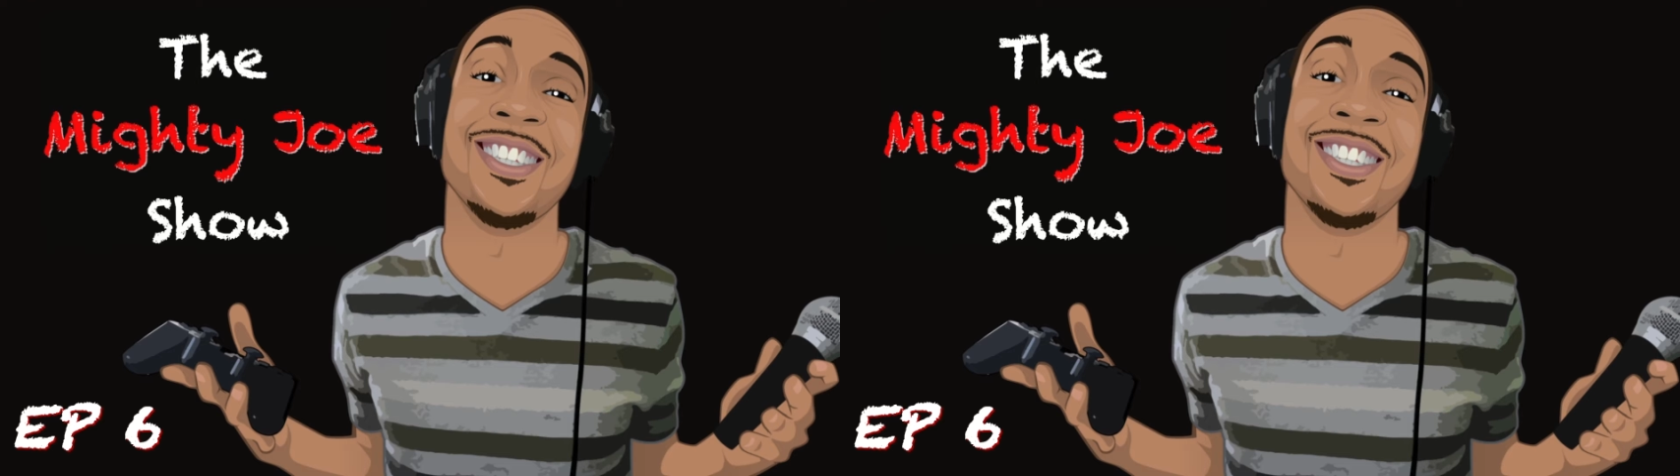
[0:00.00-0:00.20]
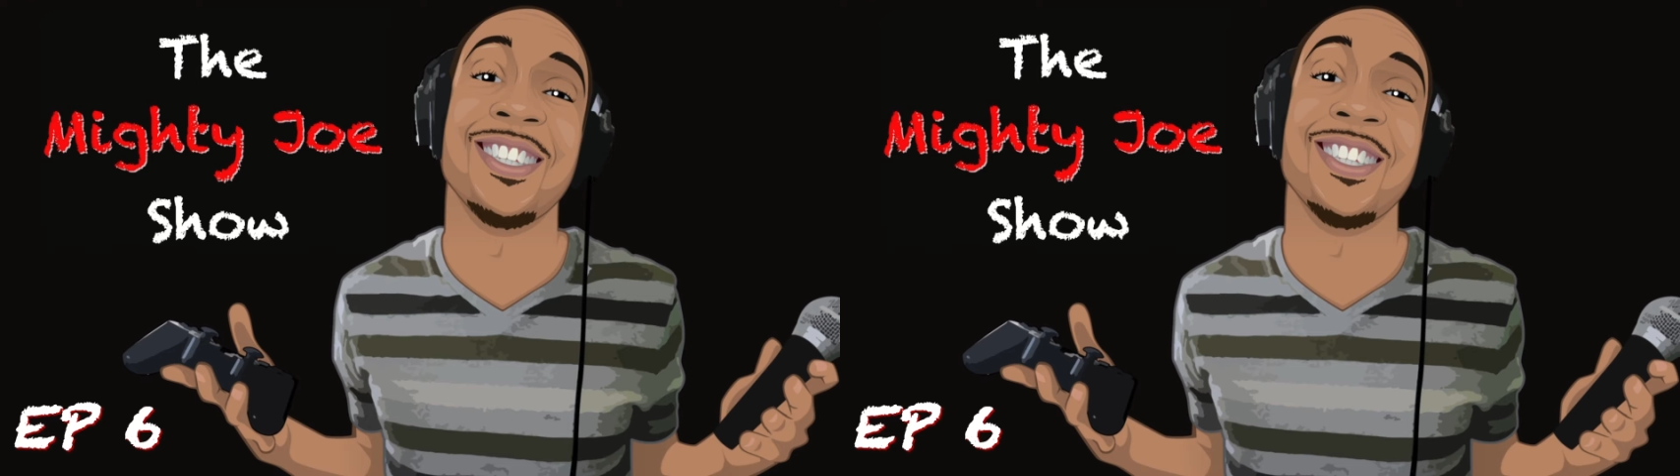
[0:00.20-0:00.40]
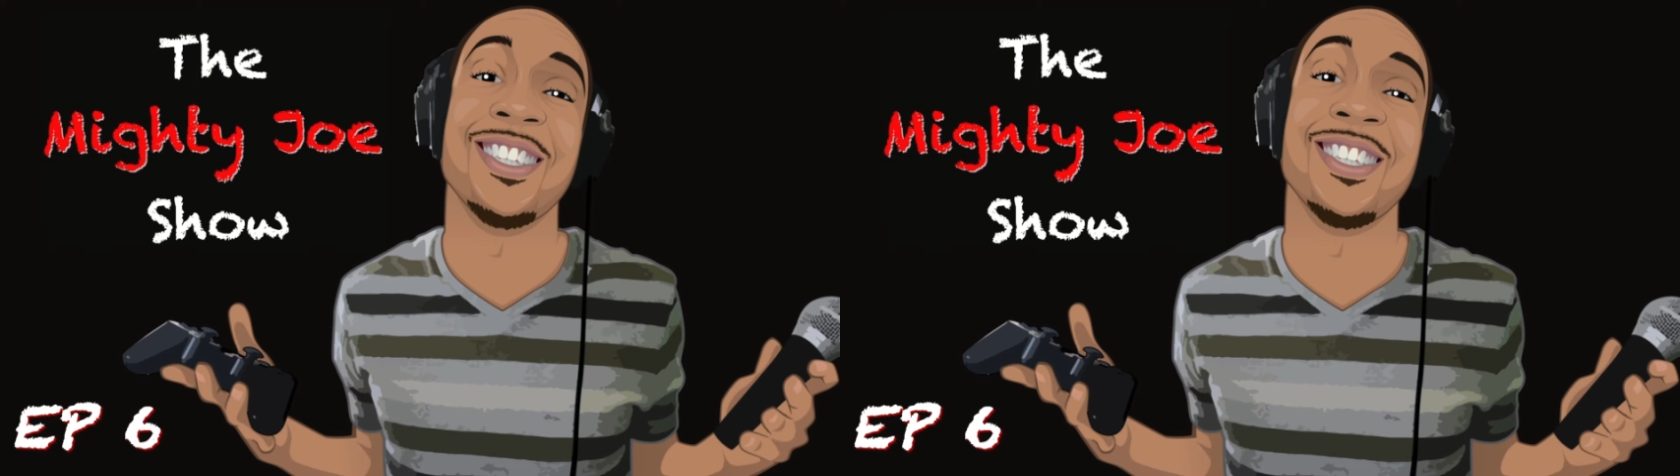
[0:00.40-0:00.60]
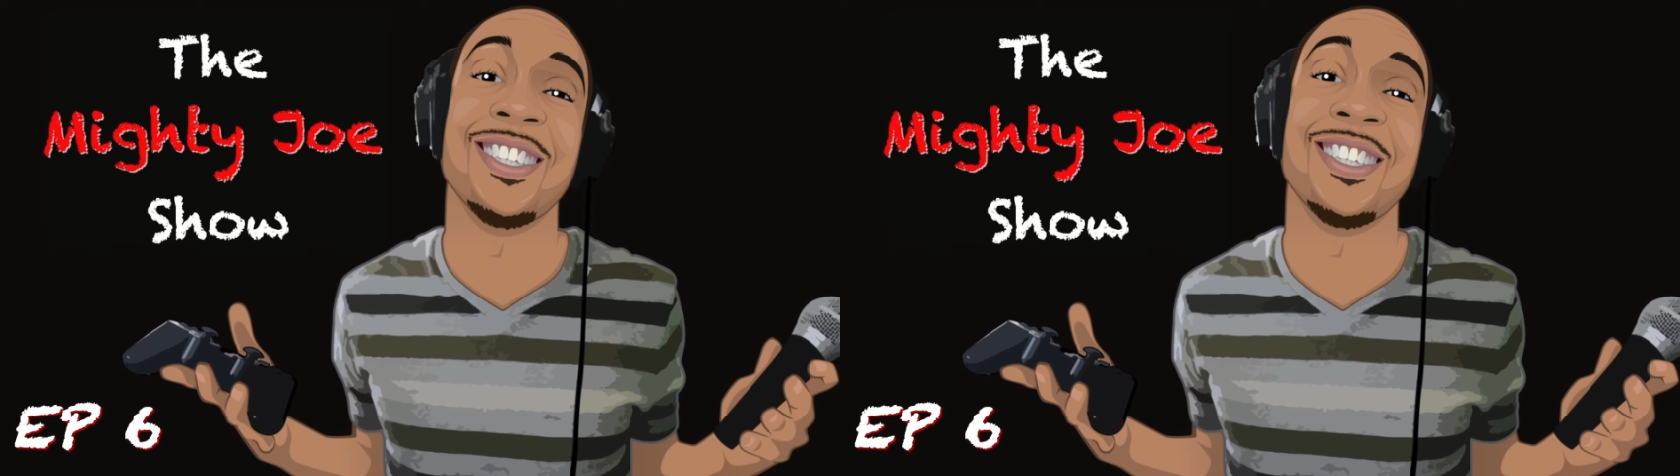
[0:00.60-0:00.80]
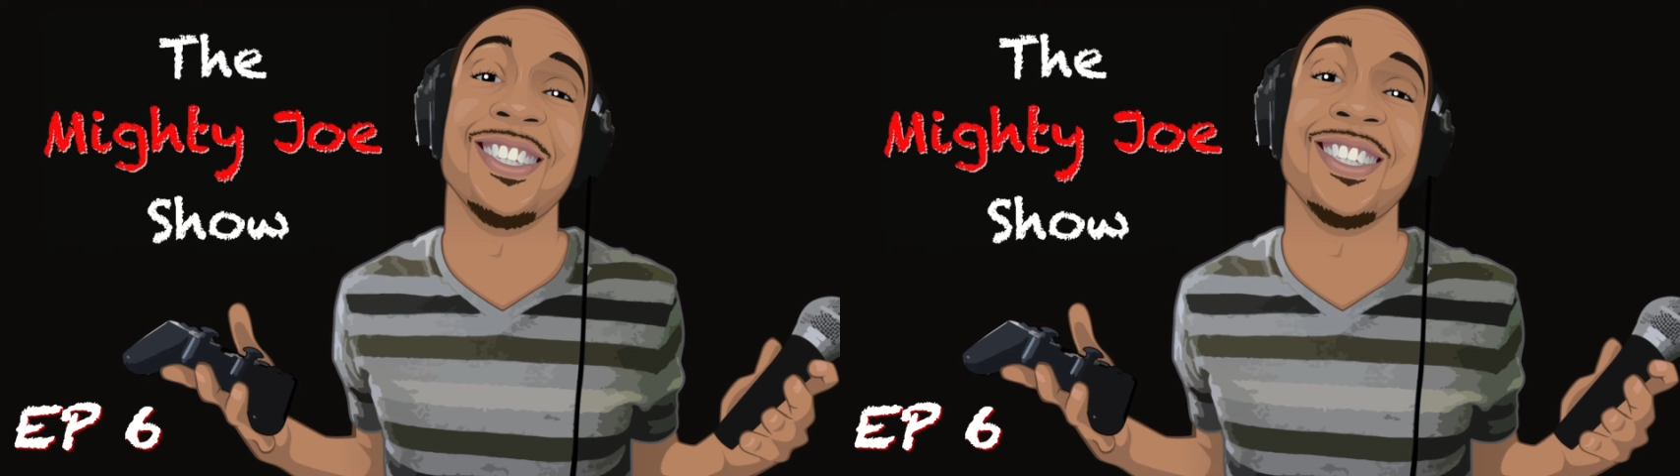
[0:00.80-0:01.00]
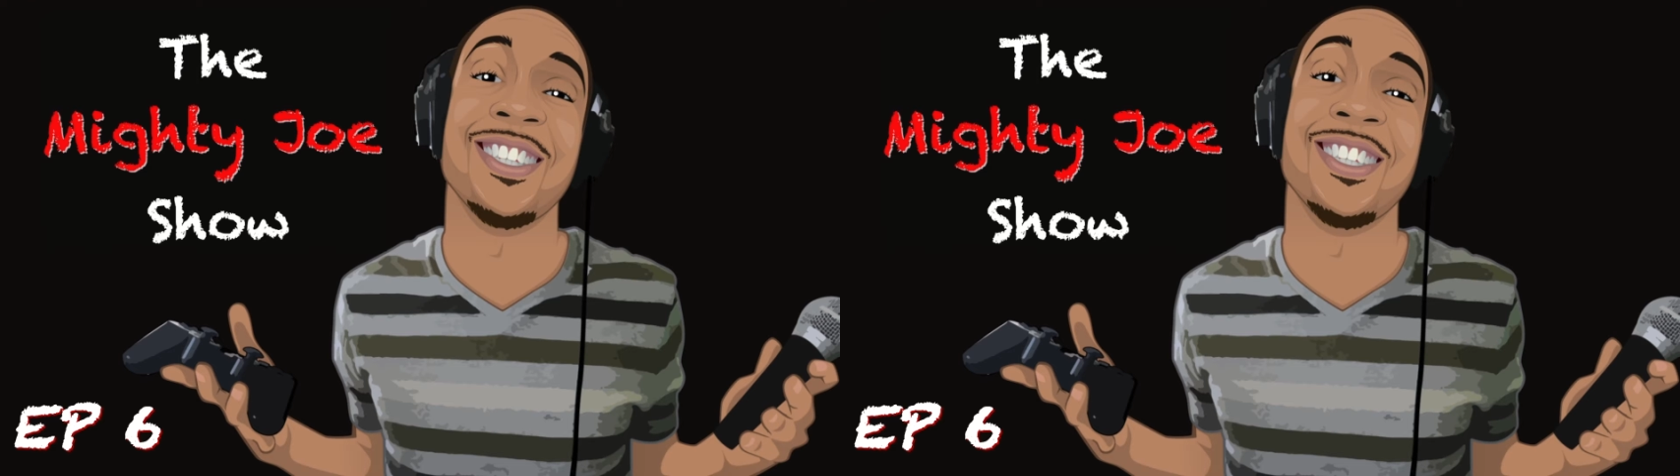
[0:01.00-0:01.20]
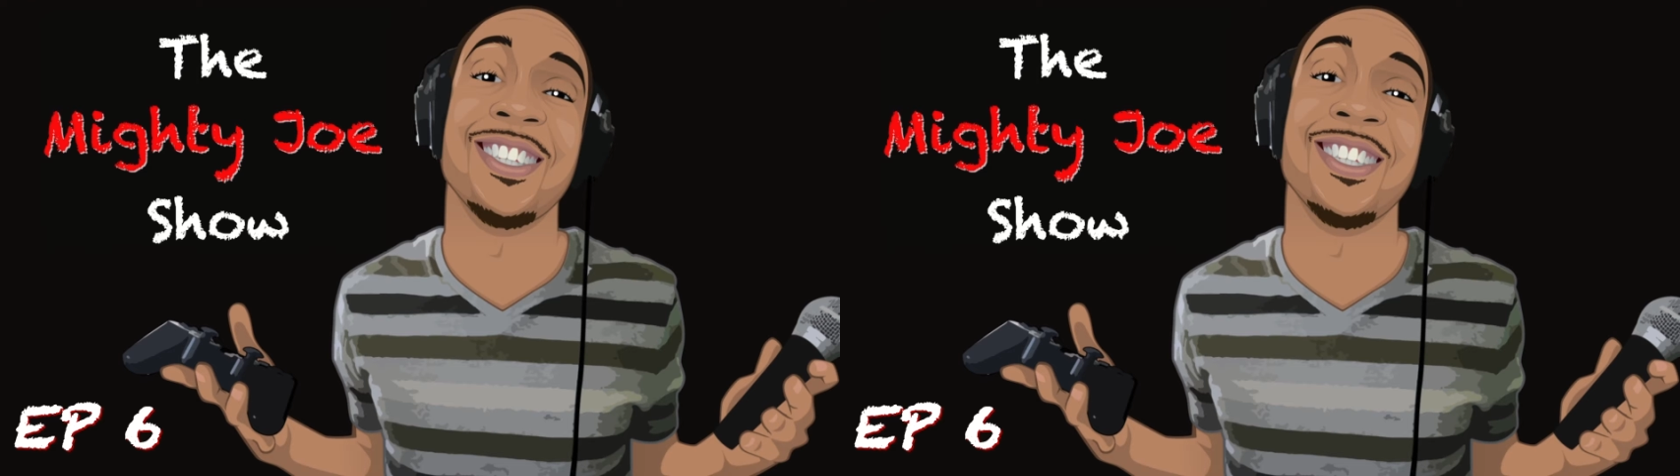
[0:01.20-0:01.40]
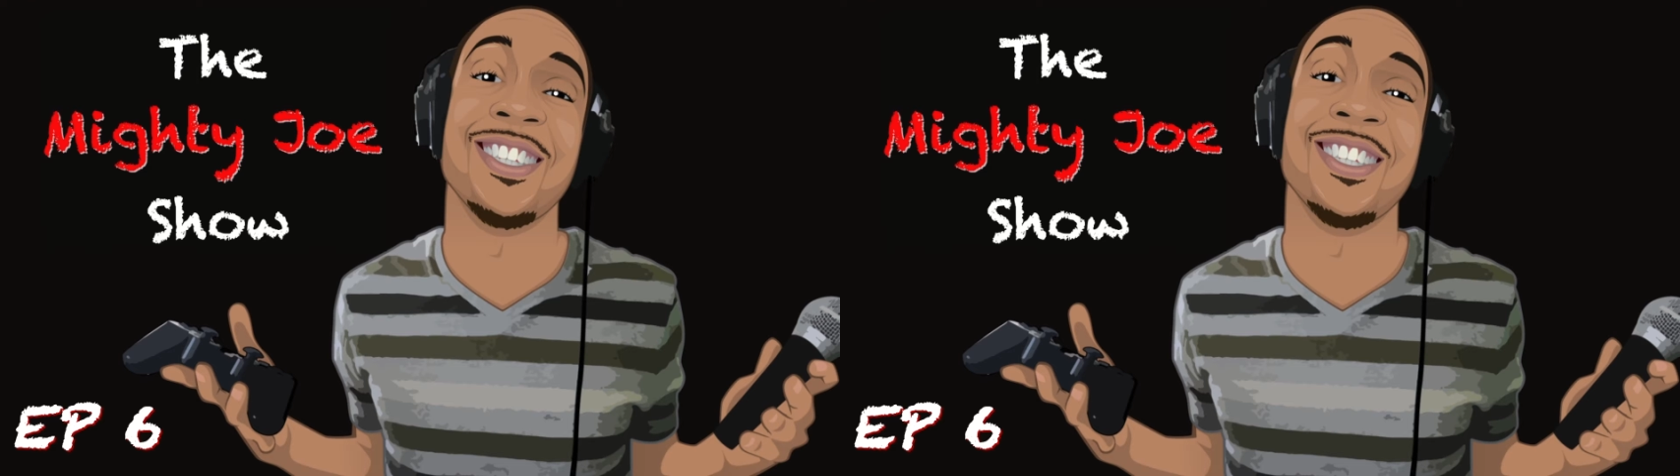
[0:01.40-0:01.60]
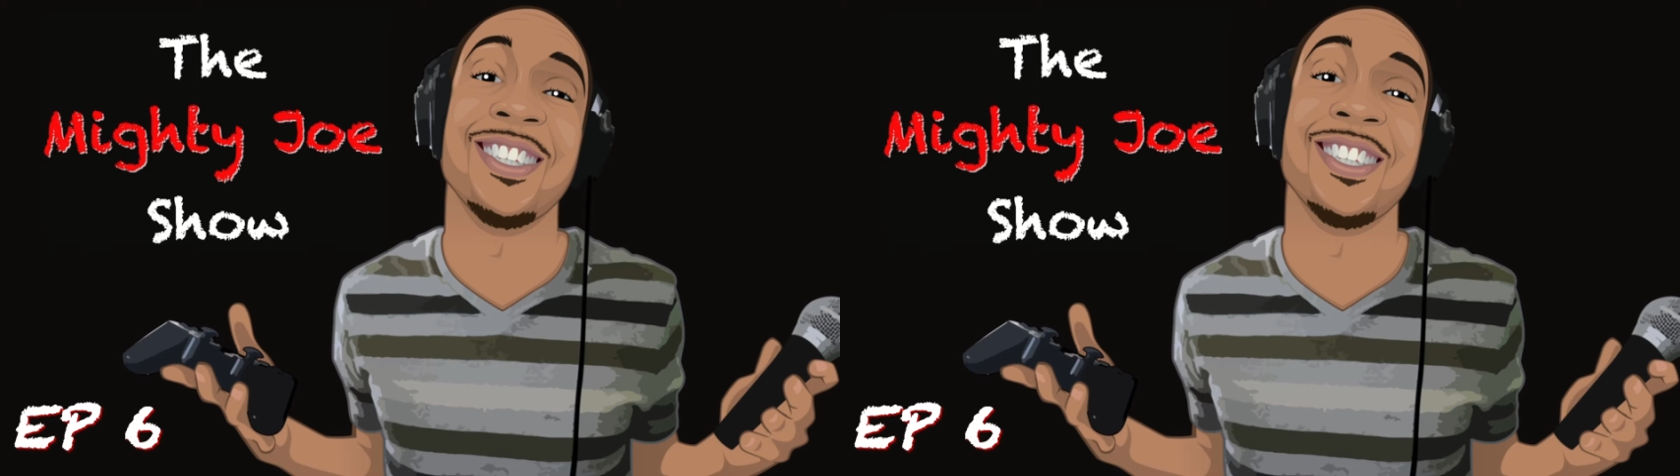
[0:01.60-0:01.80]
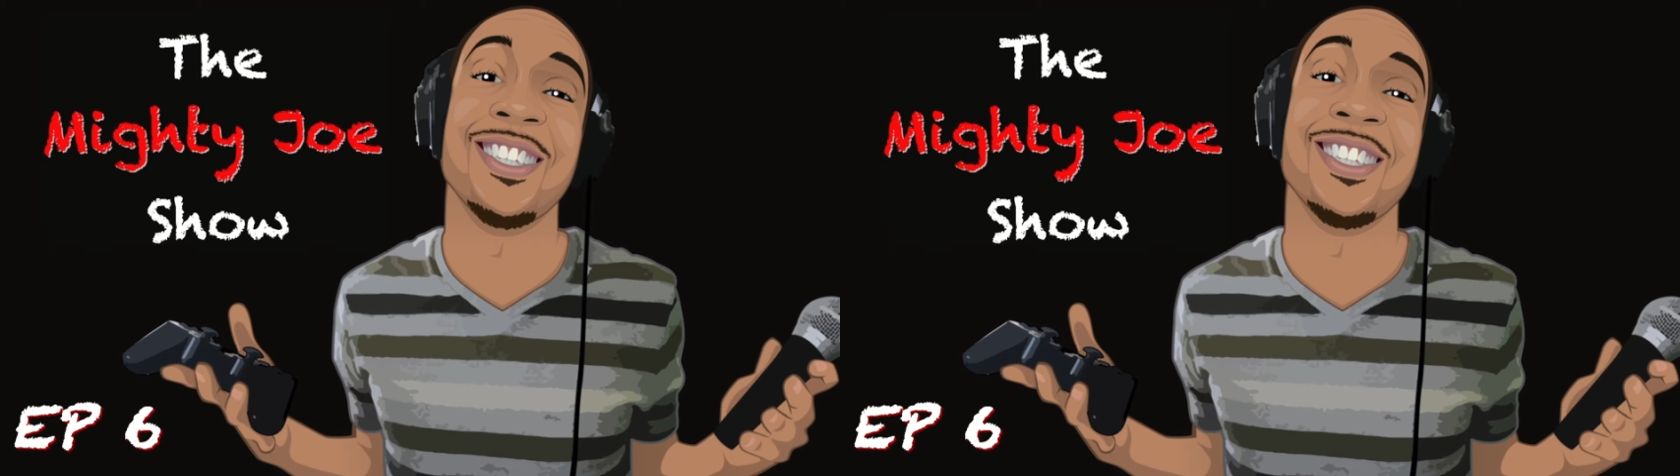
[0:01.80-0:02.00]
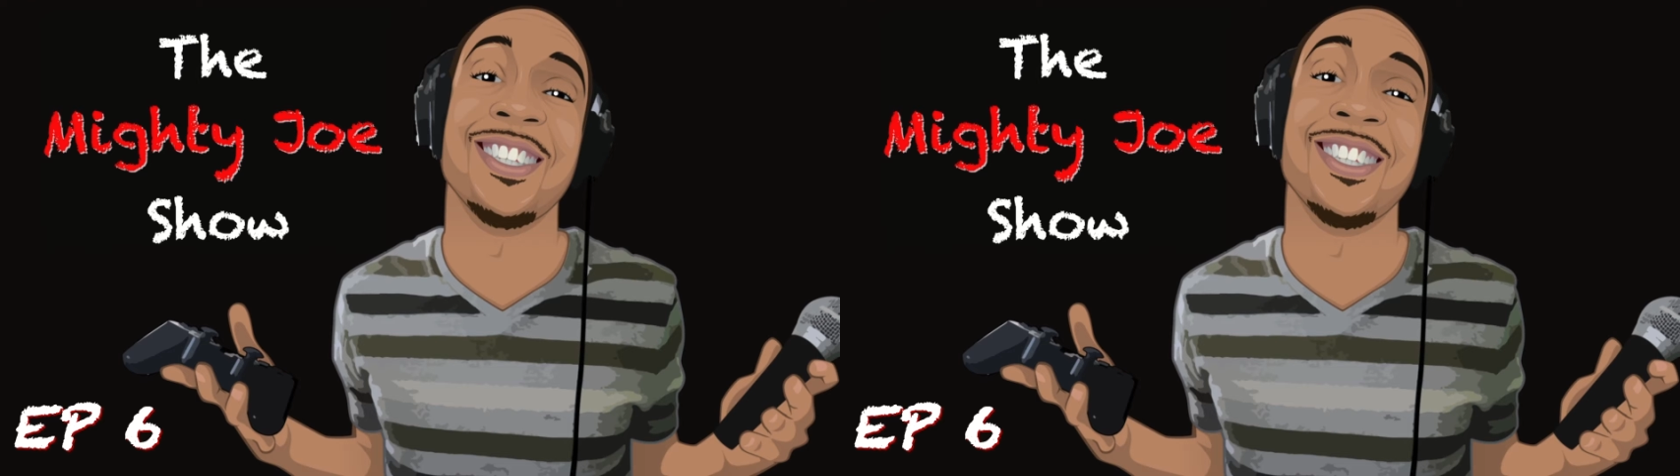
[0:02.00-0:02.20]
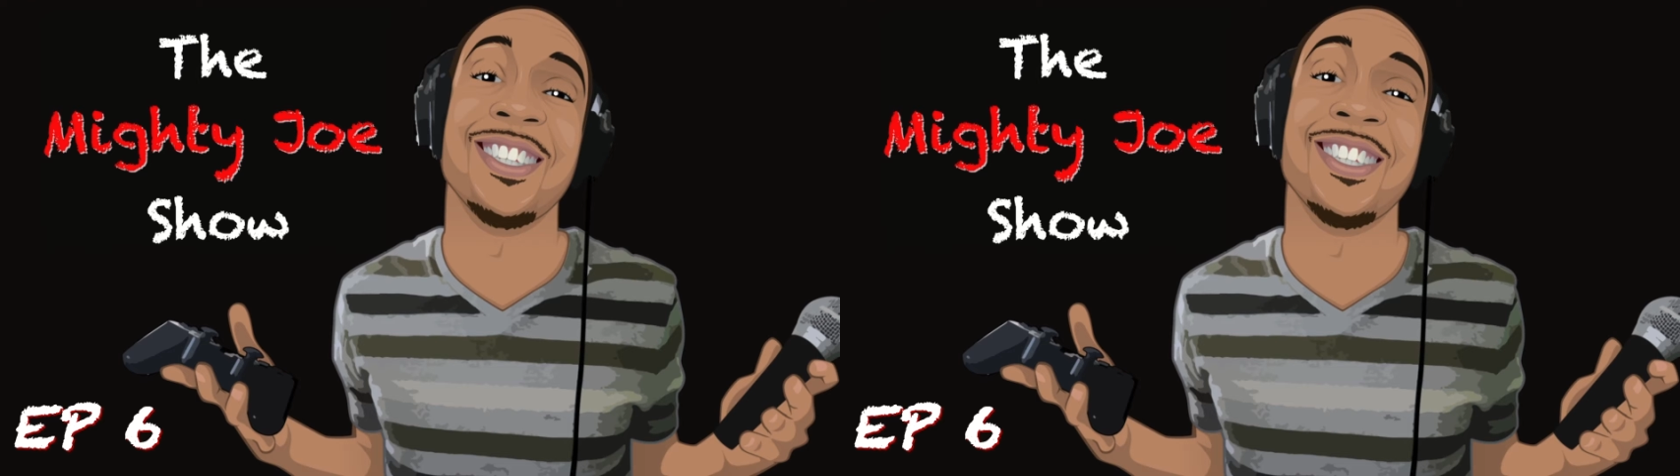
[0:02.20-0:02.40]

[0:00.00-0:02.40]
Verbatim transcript: so things that people are familiar with,